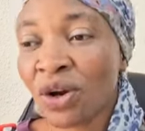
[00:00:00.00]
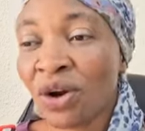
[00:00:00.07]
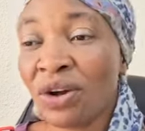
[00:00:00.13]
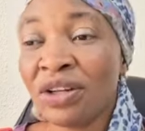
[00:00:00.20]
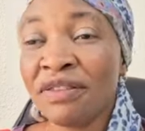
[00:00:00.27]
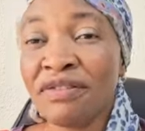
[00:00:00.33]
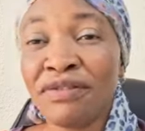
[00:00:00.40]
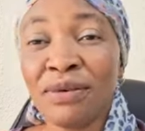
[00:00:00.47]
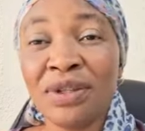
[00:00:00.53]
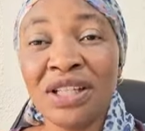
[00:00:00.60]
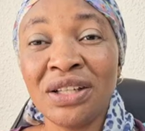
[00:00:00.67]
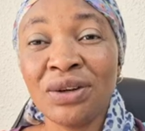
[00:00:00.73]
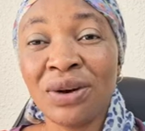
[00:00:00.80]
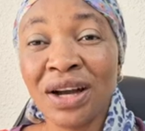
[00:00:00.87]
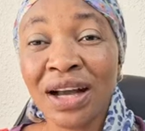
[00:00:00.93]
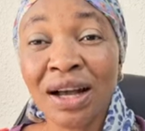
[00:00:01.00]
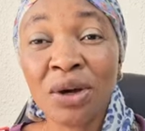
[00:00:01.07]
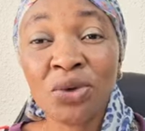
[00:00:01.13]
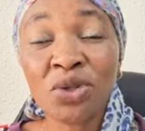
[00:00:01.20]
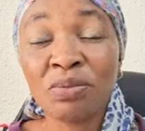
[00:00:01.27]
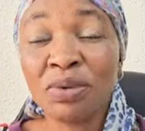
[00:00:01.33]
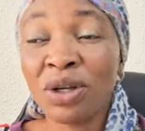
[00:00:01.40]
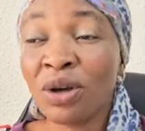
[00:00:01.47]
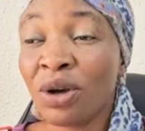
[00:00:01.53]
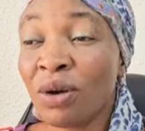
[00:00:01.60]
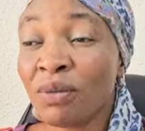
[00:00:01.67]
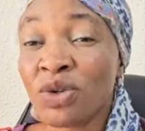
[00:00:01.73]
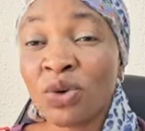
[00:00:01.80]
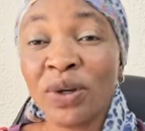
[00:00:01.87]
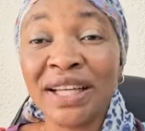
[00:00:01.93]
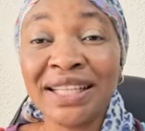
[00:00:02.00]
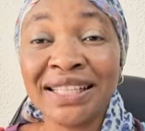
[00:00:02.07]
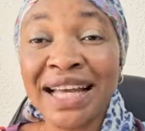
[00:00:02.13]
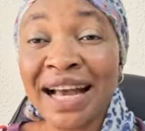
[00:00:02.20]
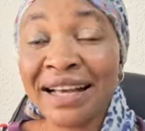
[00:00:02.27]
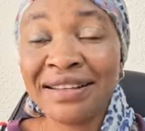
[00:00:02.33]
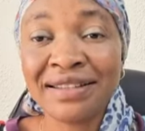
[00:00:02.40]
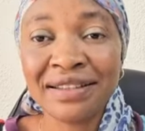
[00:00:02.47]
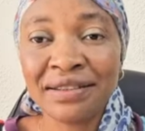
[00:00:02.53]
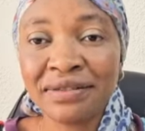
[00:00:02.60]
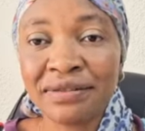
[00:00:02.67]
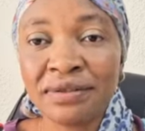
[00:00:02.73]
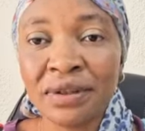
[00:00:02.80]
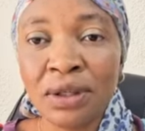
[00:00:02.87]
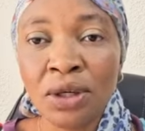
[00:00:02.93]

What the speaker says: All the food in your house becomes so enticing.